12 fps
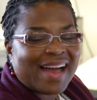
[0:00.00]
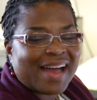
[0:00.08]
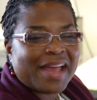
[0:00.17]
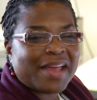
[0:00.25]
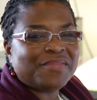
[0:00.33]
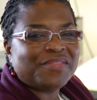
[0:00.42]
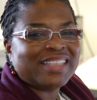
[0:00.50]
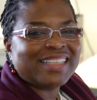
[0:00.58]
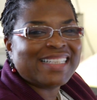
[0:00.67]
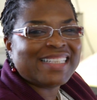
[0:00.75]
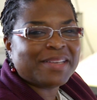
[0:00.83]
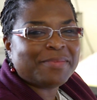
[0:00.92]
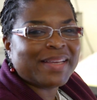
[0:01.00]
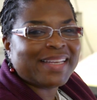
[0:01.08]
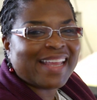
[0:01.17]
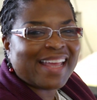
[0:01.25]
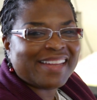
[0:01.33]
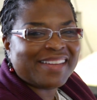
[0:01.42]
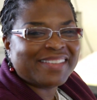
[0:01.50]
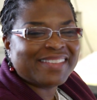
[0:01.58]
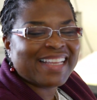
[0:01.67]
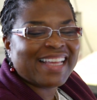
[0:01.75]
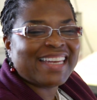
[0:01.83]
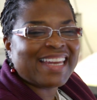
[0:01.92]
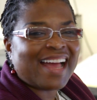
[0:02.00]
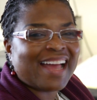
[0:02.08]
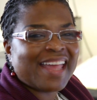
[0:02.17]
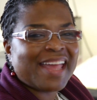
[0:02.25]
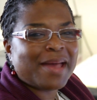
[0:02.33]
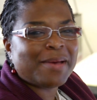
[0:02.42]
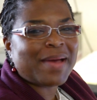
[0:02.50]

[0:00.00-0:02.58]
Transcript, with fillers: I am Valencia McDaniel, and I am